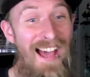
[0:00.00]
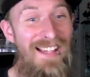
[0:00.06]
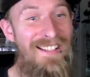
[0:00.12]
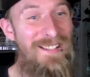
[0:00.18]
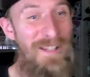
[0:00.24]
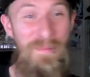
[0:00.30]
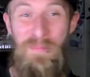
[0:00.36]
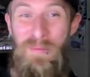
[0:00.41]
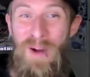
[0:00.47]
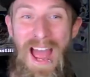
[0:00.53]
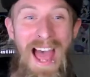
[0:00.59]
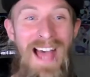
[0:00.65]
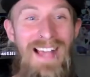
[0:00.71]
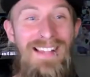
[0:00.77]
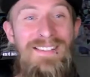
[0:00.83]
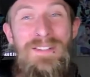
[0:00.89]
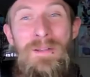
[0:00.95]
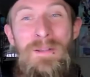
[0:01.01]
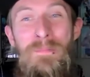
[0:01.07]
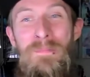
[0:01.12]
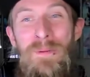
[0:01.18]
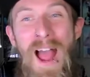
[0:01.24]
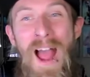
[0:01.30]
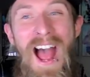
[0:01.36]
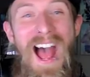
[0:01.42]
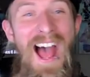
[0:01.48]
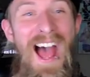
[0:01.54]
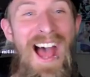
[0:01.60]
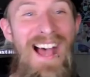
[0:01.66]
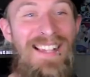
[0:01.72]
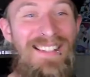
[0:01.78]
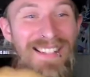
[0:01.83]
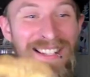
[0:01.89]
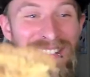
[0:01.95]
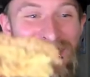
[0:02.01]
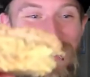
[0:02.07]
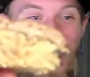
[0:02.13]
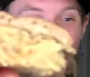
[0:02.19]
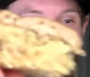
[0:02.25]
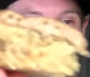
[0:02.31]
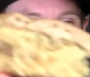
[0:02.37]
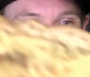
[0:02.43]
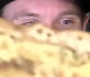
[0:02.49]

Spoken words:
surprise, surprise. It's stuffed with